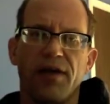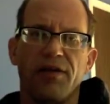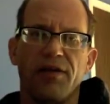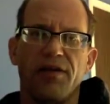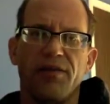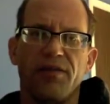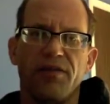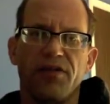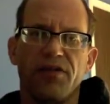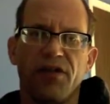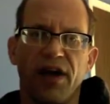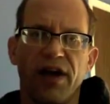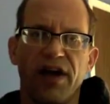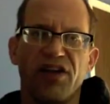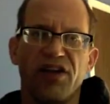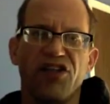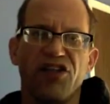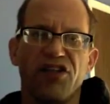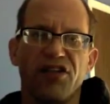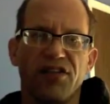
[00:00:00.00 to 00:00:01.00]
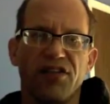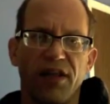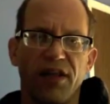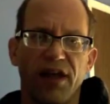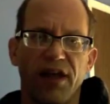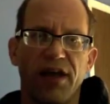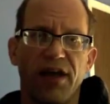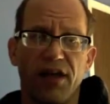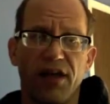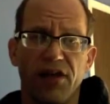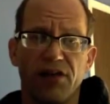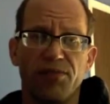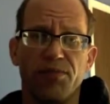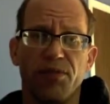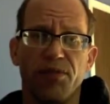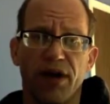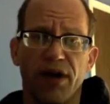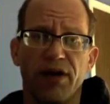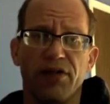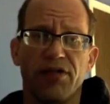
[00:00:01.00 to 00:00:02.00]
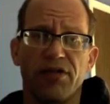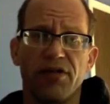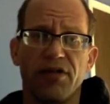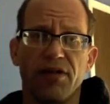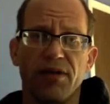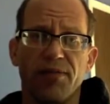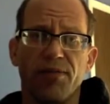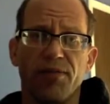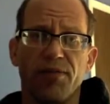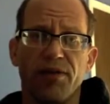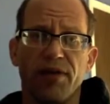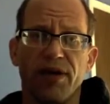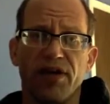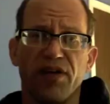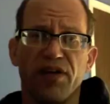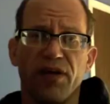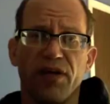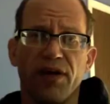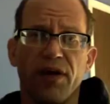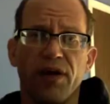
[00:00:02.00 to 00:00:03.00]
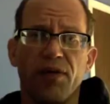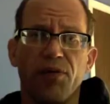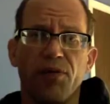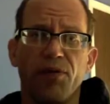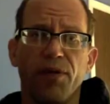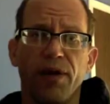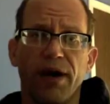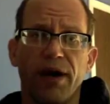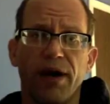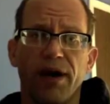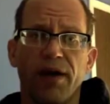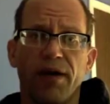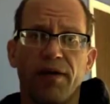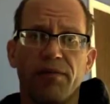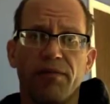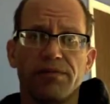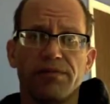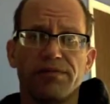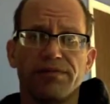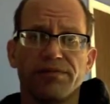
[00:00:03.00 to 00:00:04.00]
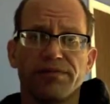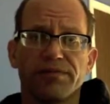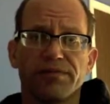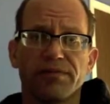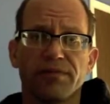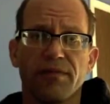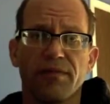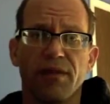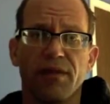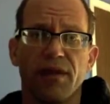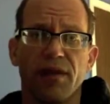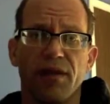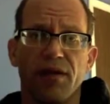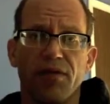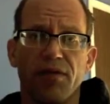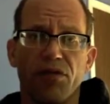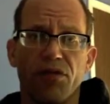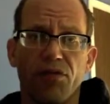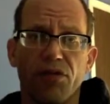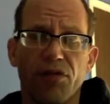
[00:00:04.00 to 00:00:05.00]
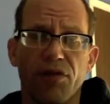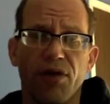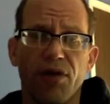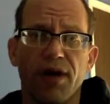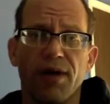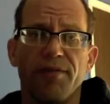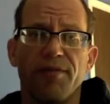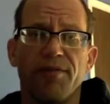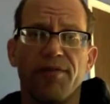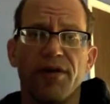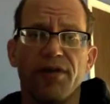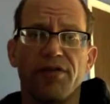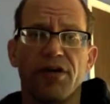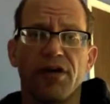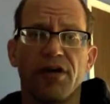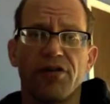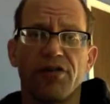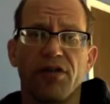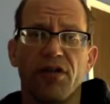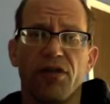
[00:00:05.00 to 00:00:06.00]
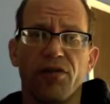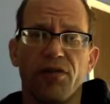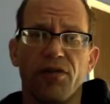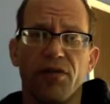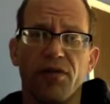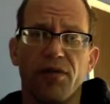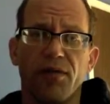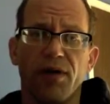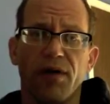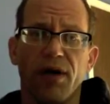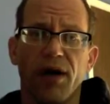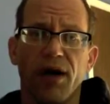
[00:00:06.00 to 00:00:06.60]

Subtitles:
science has brought us to the point where, through quantum physics and through